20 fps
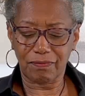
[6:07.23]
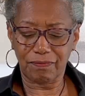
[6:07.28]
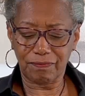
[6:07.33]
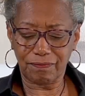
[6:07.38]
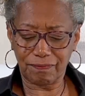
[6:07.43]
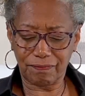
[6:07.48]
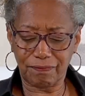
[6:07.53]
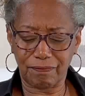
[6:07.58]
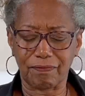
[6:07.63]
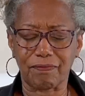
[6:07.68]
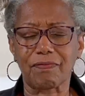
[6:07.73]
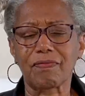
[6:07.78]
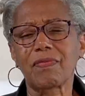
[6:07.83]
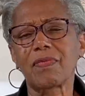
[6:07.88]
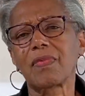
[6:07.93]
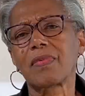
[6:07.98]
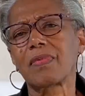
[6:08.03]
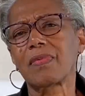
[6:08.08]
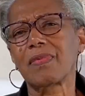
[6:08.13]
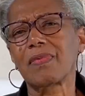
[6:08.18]
Hmm.
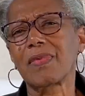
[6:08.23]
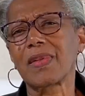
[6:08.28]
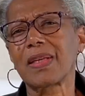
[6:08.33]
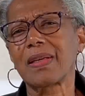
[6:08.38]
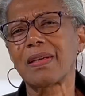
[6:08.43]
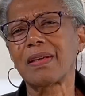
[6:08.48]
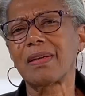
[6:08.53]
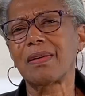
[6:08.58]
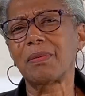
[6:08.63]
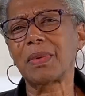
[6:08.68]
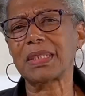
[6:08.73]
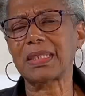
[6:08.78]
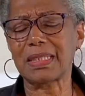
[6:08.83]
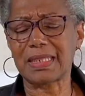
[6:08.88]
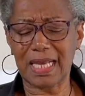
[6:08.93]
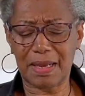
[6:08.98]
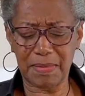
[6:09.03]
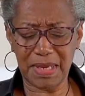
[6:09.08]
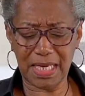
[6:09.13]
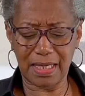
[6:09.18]
What does
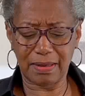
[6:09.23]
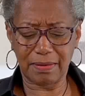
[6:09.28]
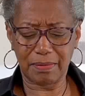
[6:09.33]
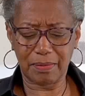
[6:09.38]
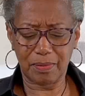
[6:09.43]
that mean?